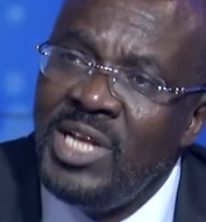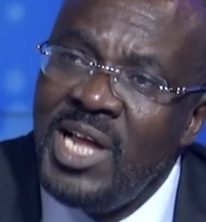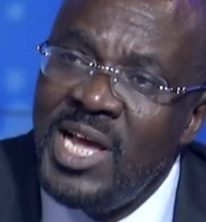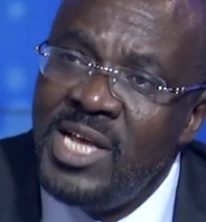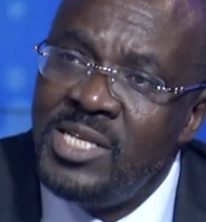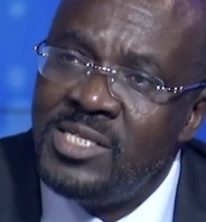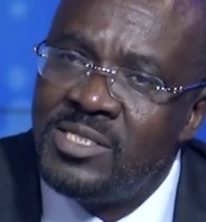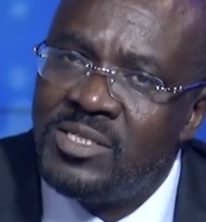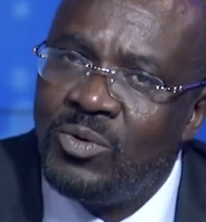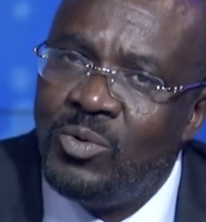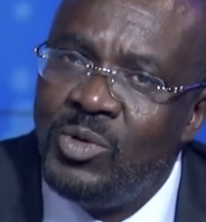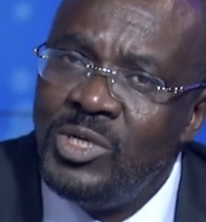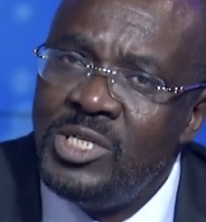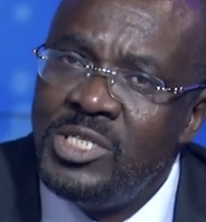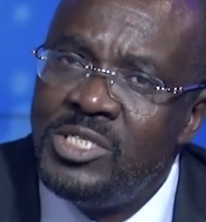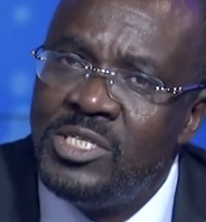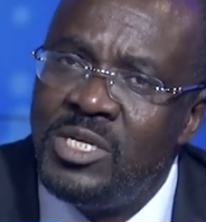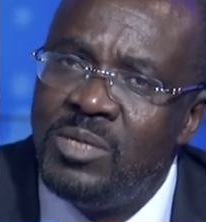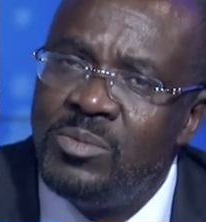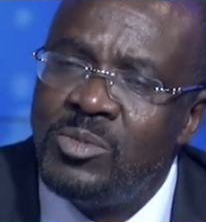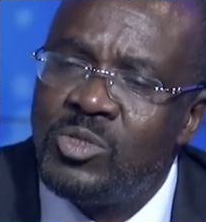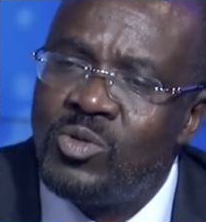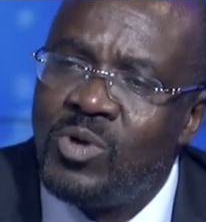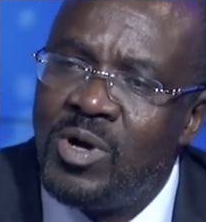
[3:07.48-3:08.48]
has, what
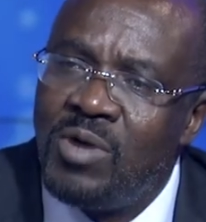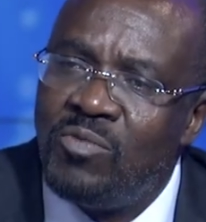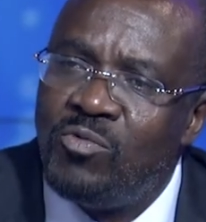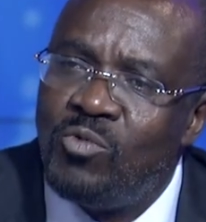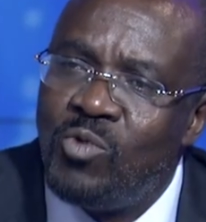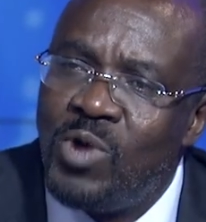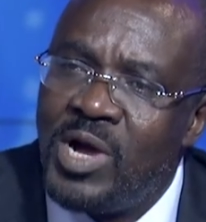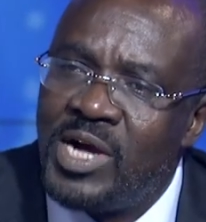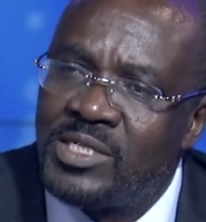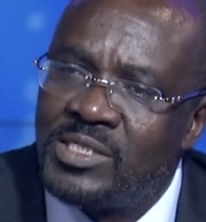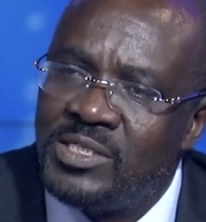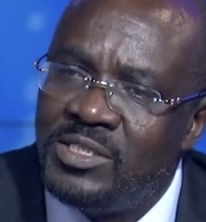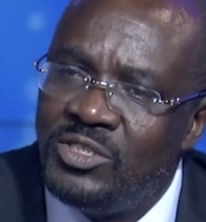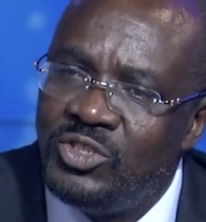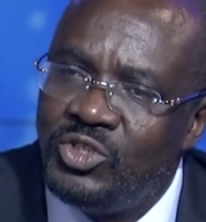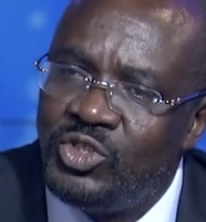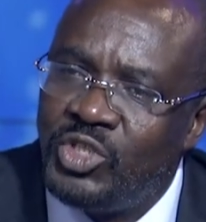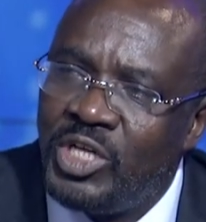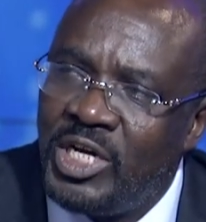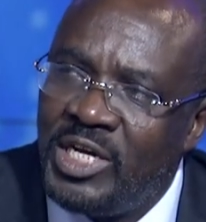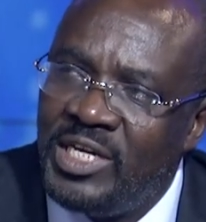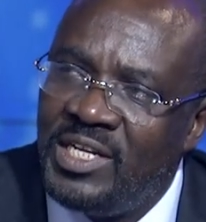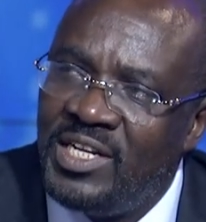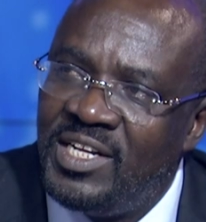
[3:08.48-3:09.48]
seems to have worked in
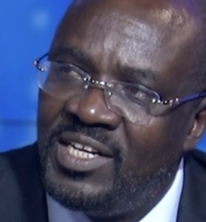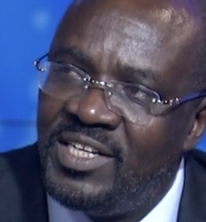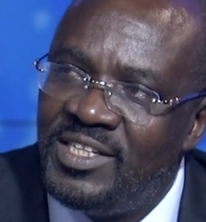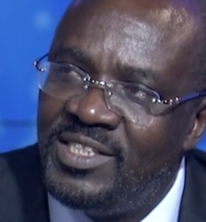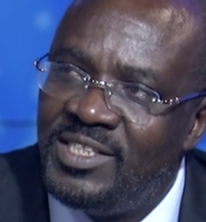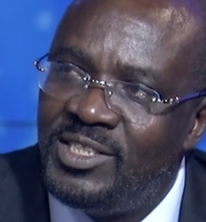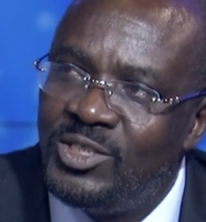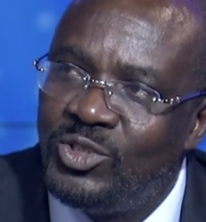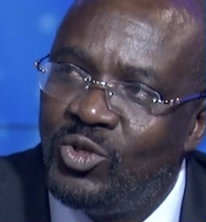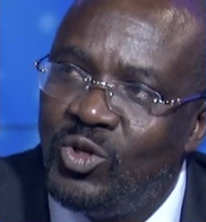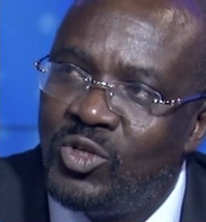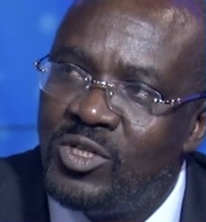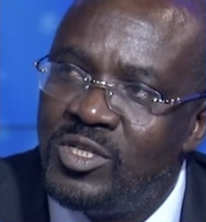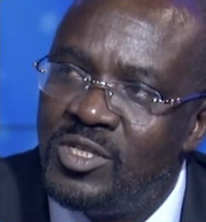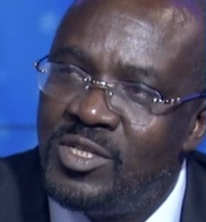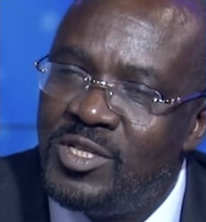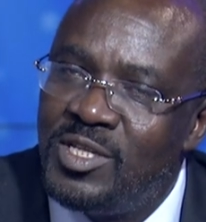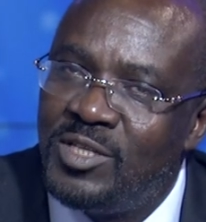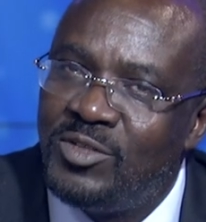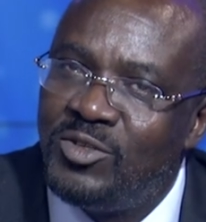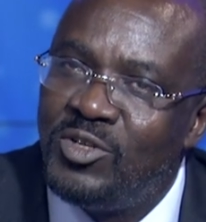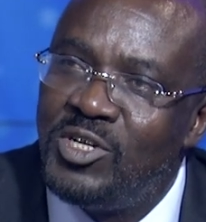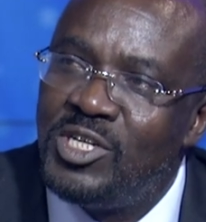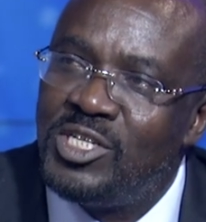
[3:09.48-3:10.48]
China is not
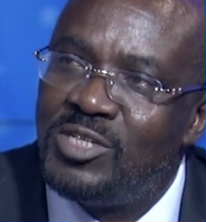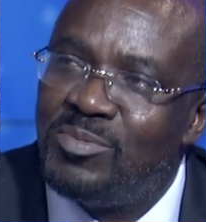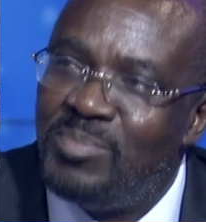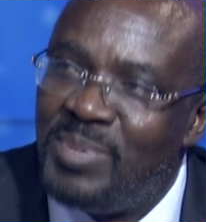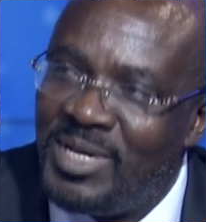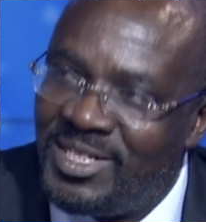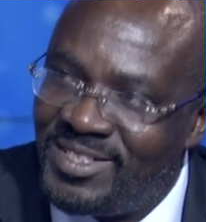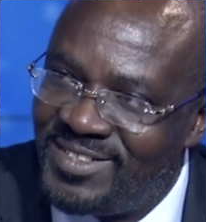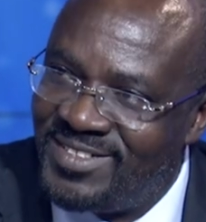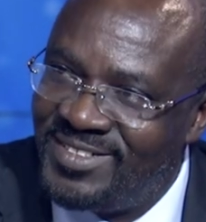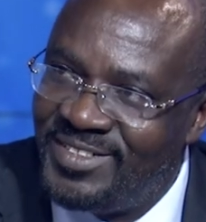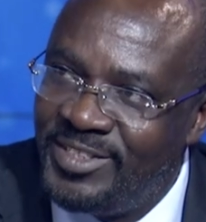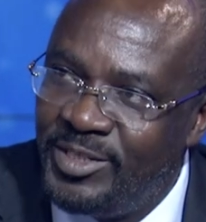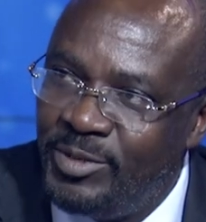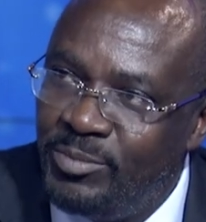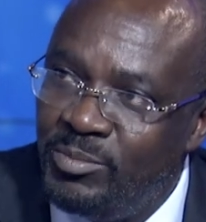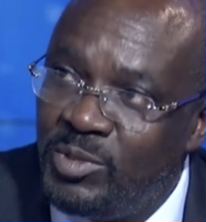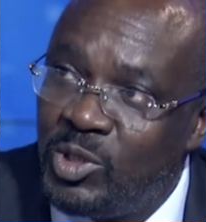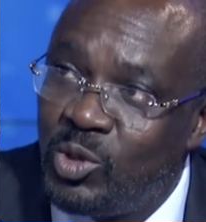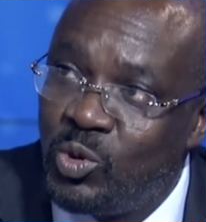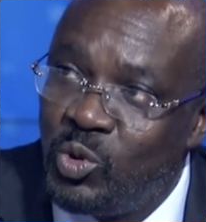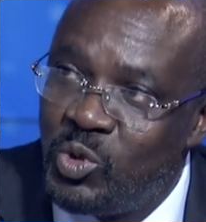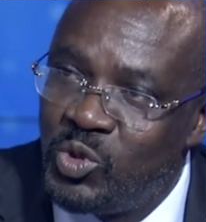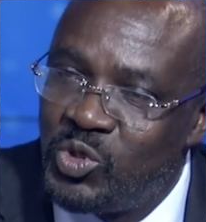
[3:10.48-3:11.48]
the treatment,
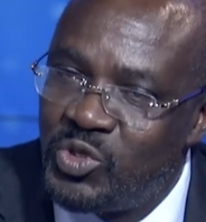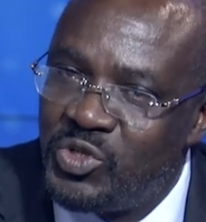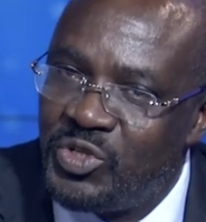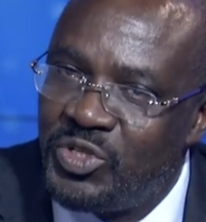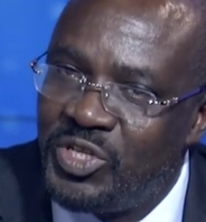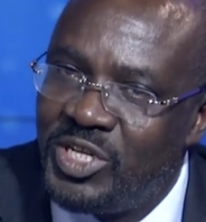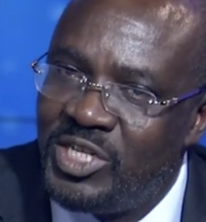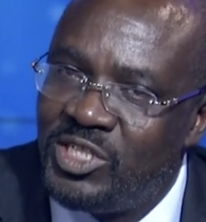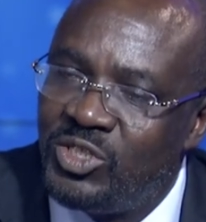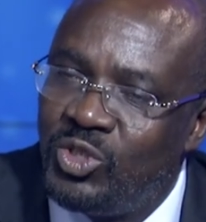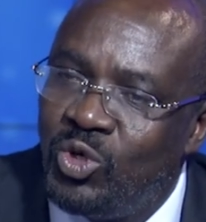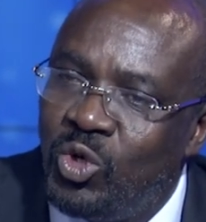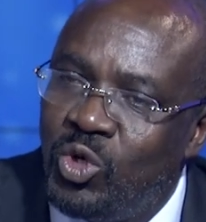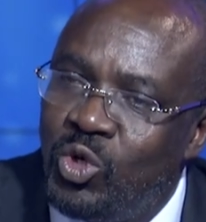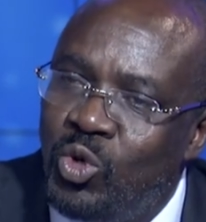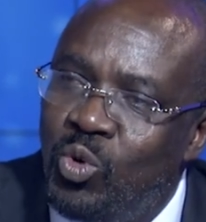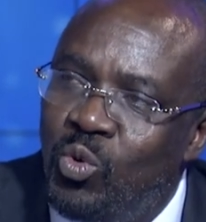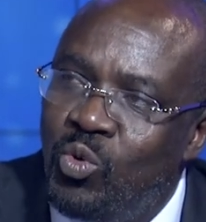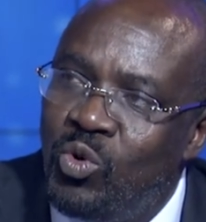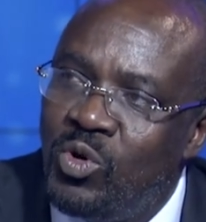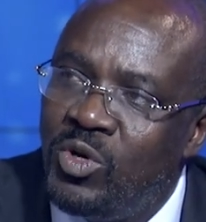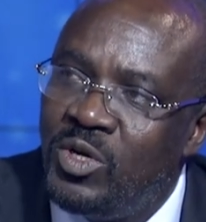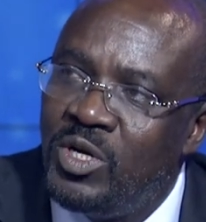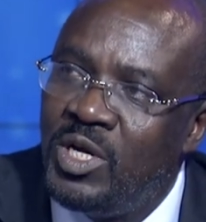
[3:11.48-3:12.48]
because there is no
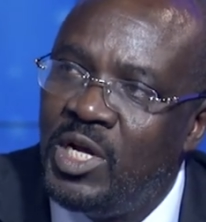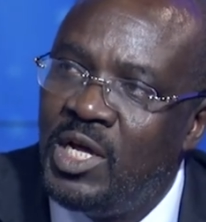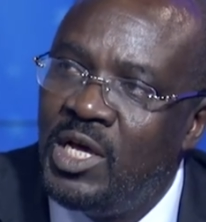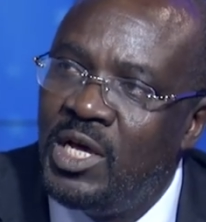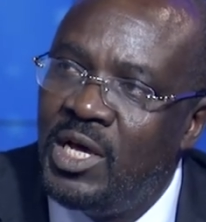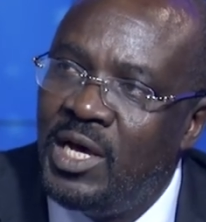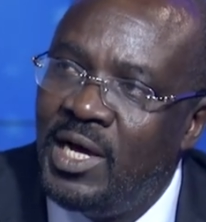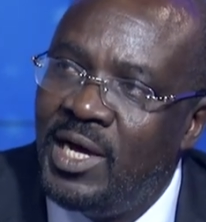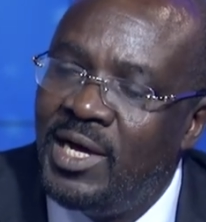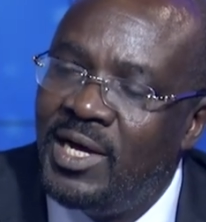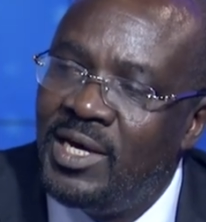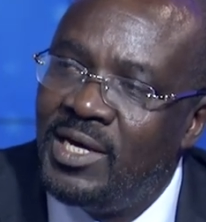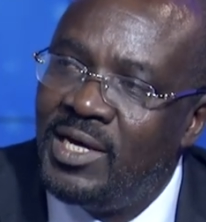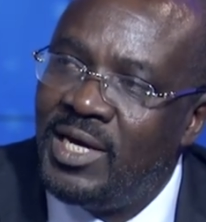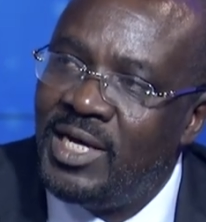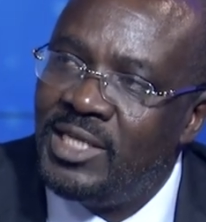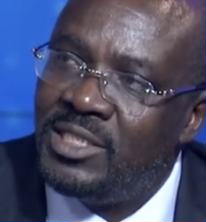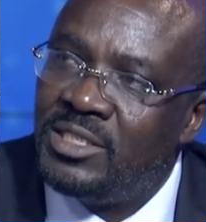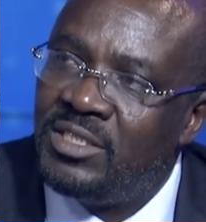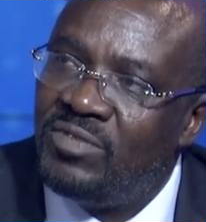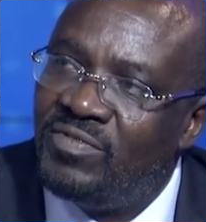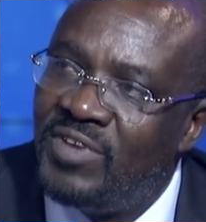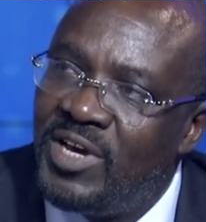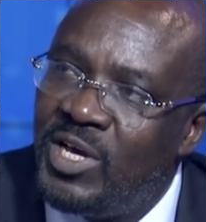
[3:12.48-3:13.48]
known Uh,
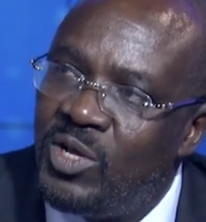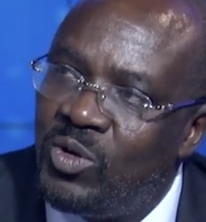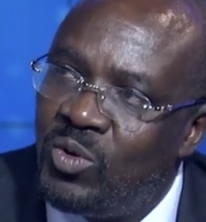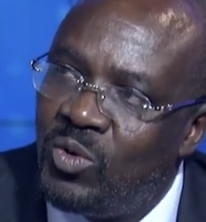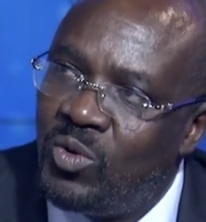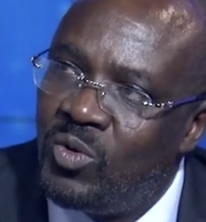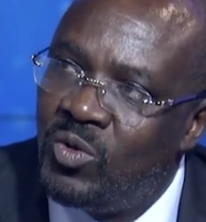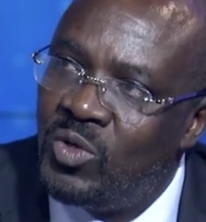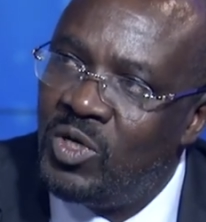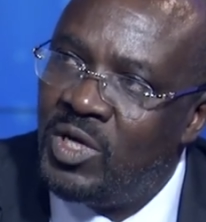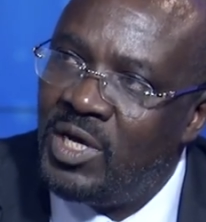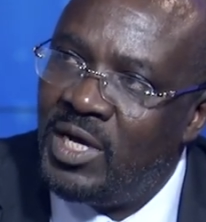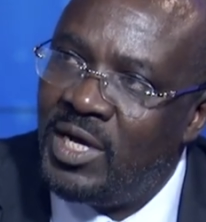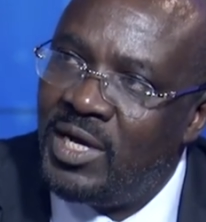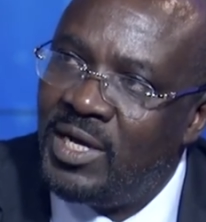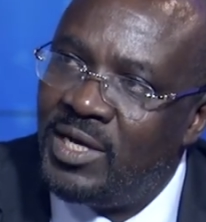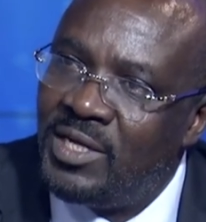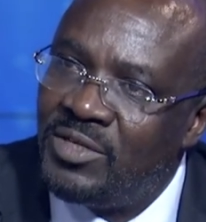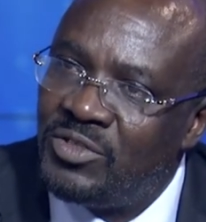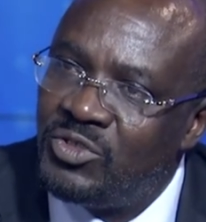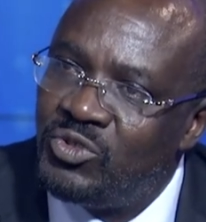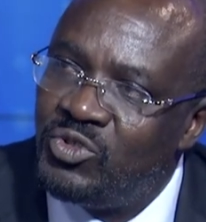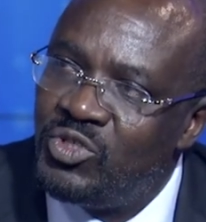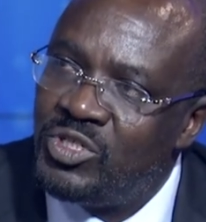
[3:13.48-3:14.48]
antiviral
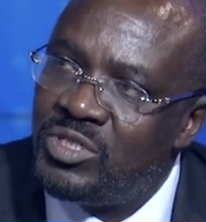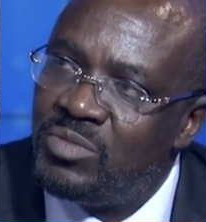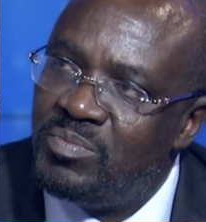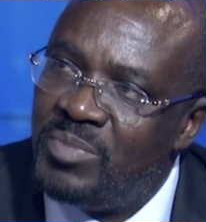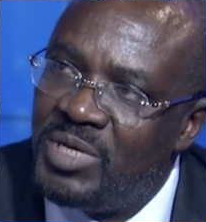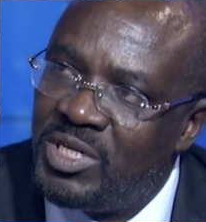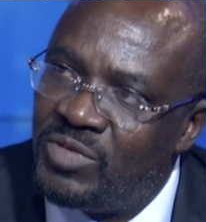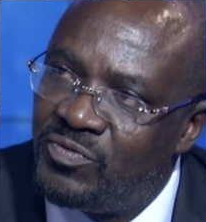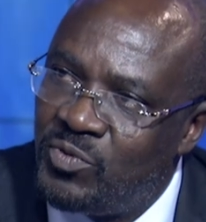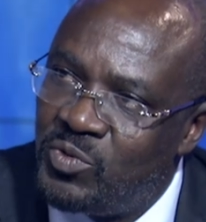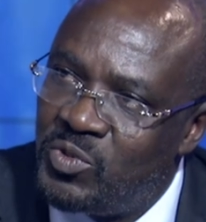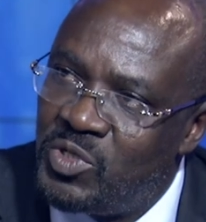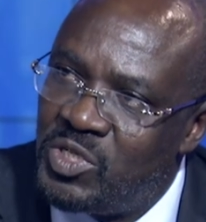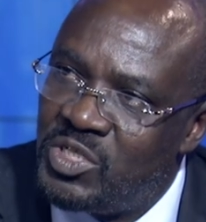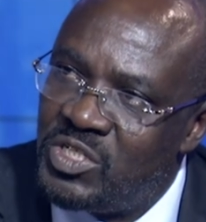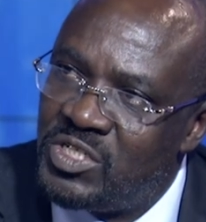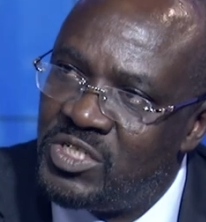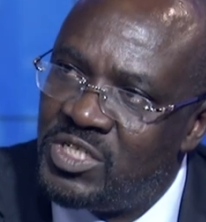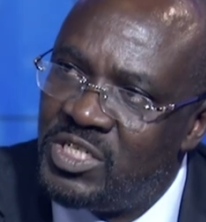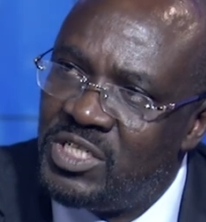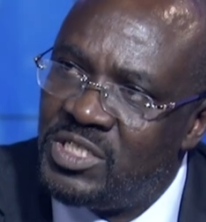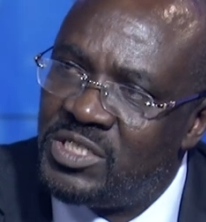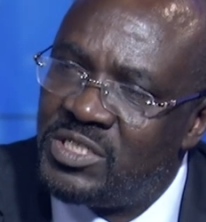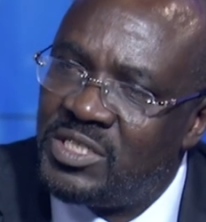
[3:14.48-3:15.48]
uh, treatment for the
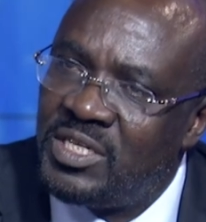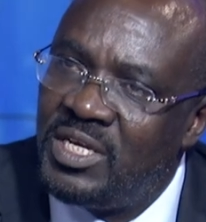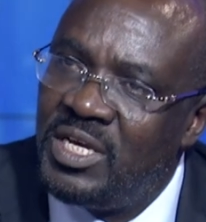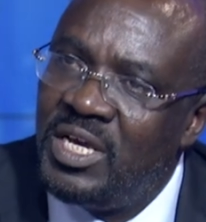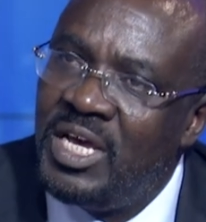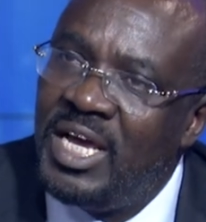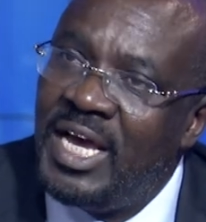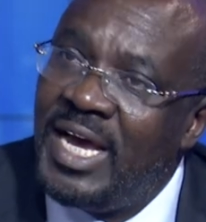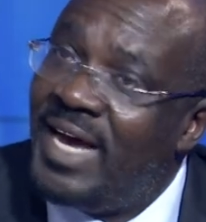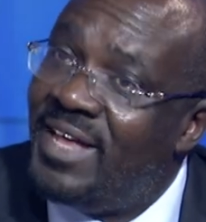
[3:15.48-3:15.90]
disease, mm.